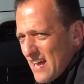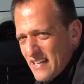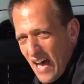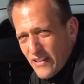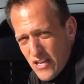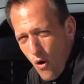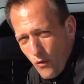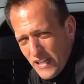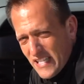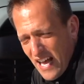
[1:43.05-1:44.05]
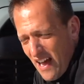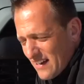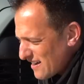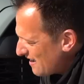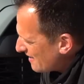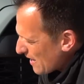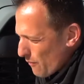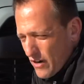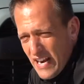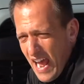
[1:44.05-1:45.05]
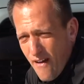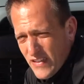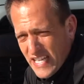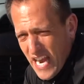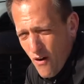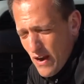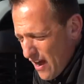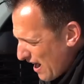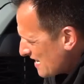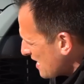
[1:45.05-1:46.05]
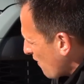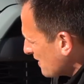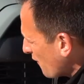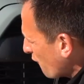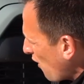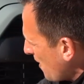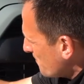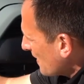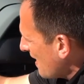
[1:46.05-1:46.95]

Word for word: Now the only zonk that we're gonna have to carry on here at the front